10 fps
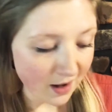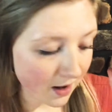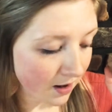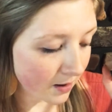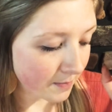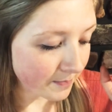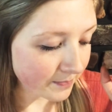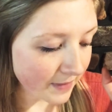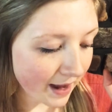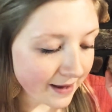
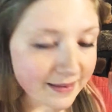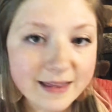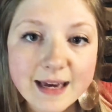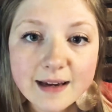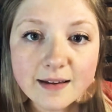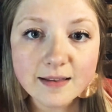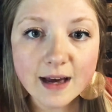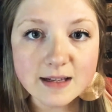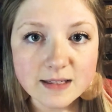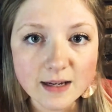I think
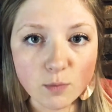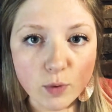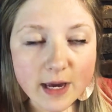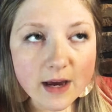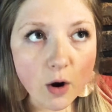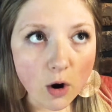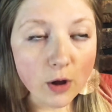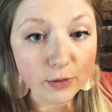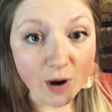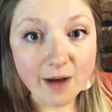that we all
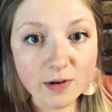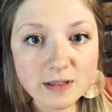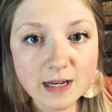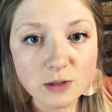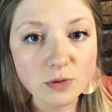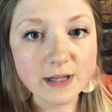thrive on schedules.